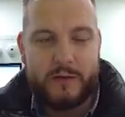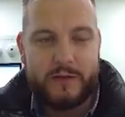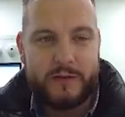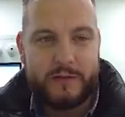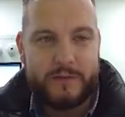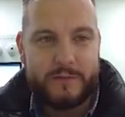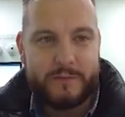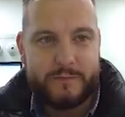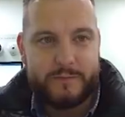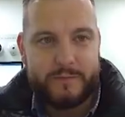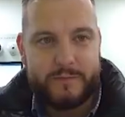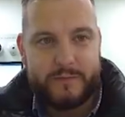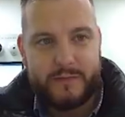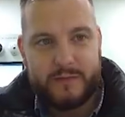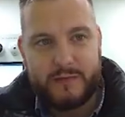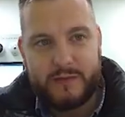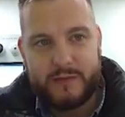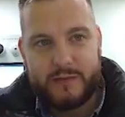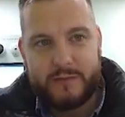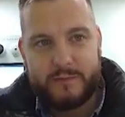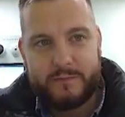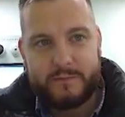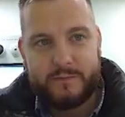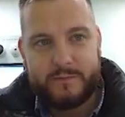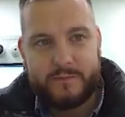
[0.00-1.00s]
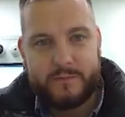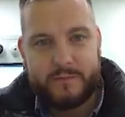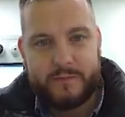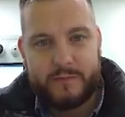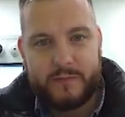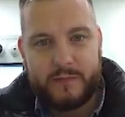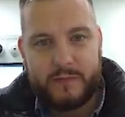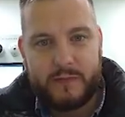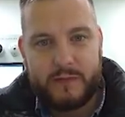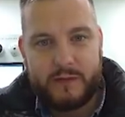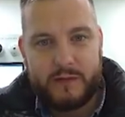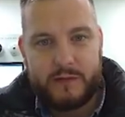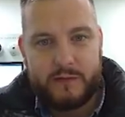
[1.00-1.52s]

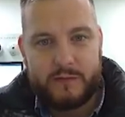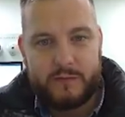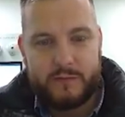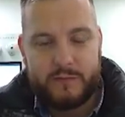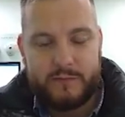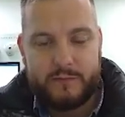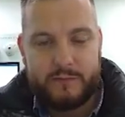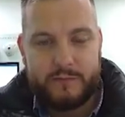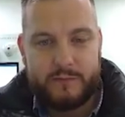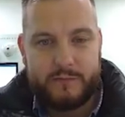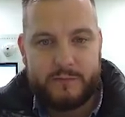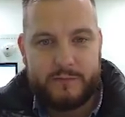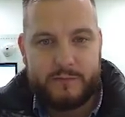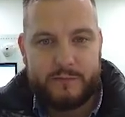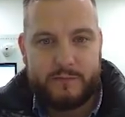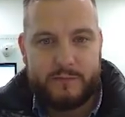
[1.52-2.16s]
[no speech]